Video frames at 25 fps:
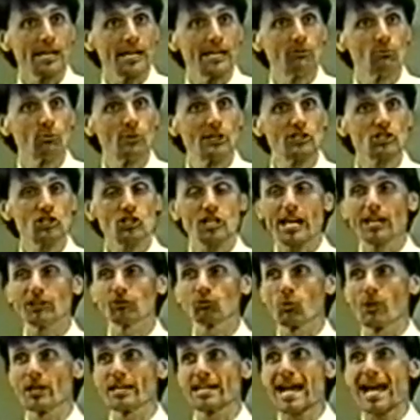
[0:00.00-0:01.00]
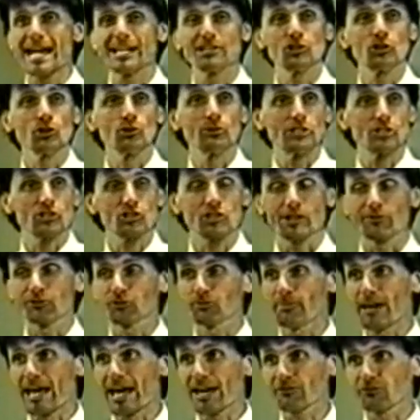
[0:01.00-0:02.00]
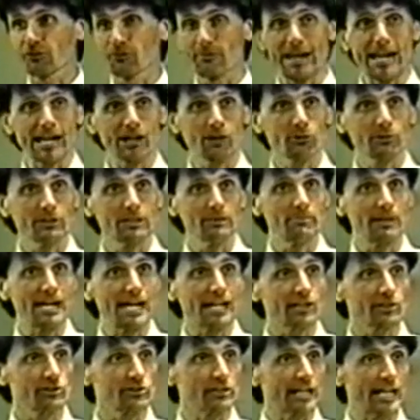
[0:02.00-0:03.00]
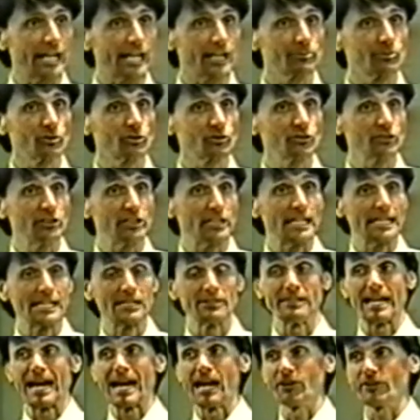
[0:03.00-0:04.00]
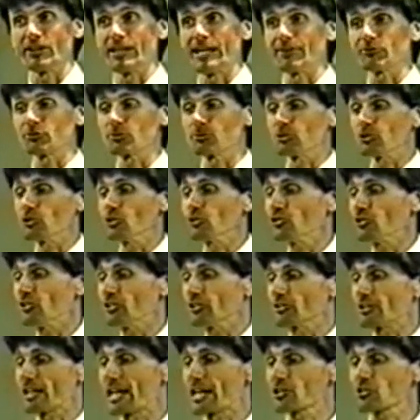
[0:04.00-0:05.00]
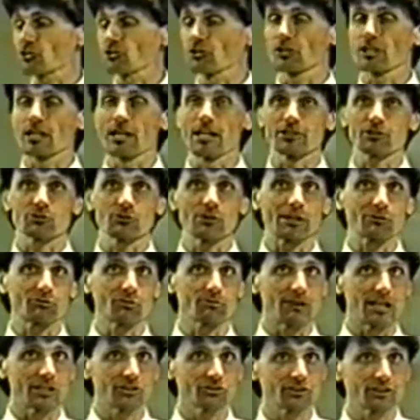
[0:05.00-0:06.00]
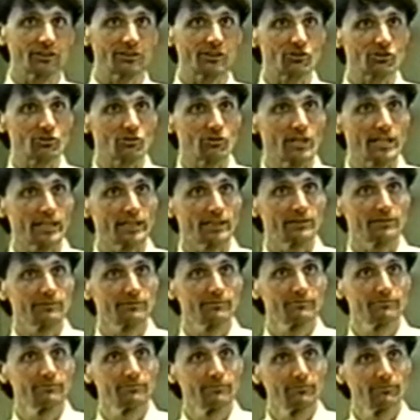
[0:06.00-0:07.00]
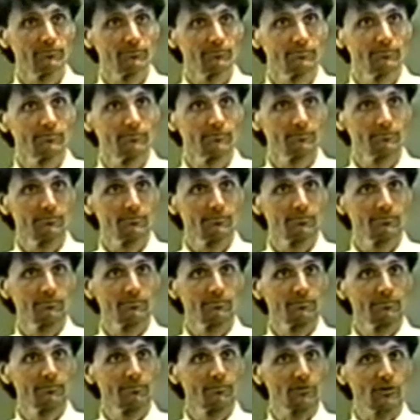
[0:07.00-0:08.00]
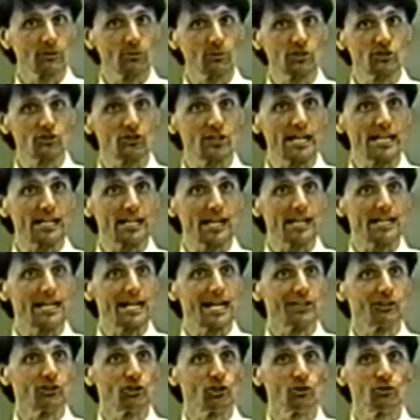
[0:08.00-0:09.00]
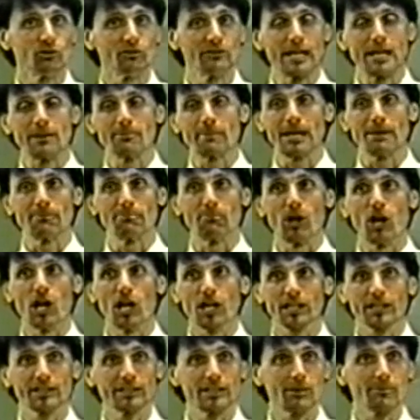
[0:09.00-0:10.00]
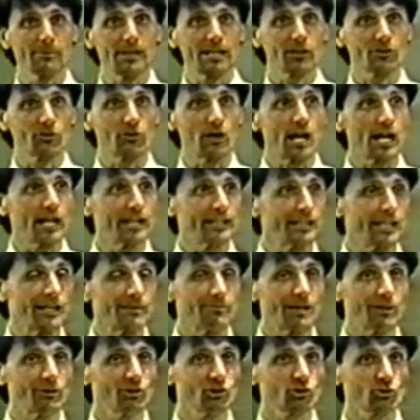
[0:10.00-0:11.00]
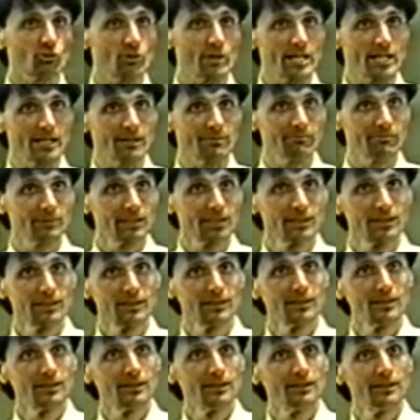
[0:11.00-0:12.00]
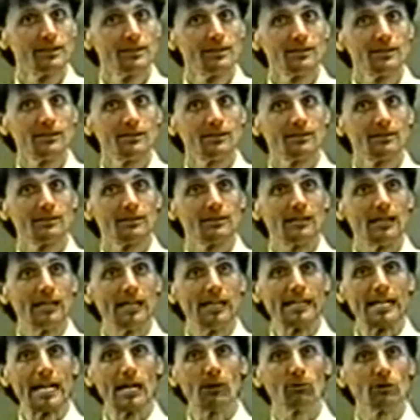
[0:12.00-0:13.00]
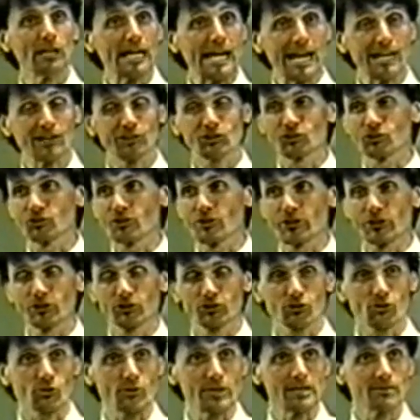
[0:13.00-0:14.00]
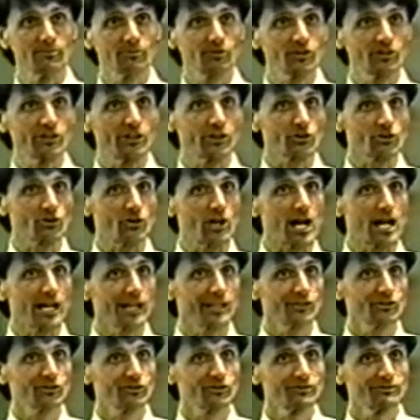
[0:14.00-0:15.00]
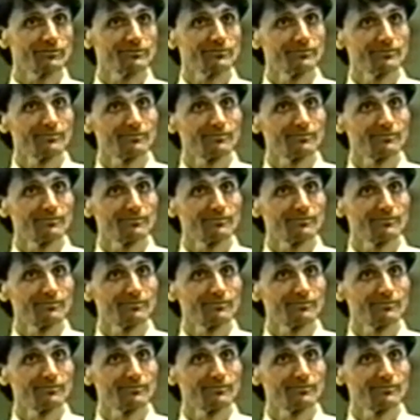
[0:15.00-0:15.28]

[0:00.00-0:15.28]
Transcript: In which case, when I do, it shifts back from equity back into Admiralty again. Now they have to produce the international contract with my signature on it, which they cannot do, and they may balk, and they may cry, and they may scream, and I will answer their screams and their cries,